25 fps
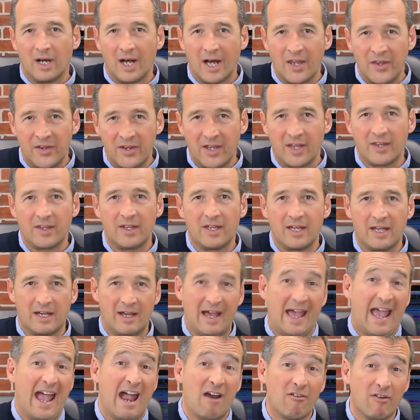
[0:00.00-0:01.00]
Another
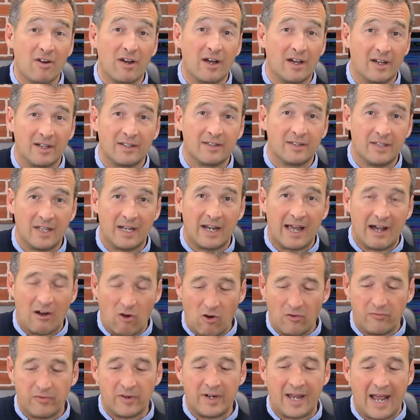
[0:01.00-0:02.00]
error that
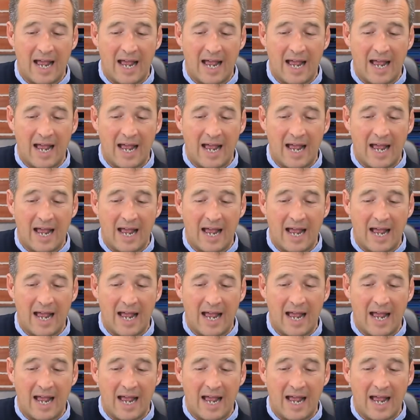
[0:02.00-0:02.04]
often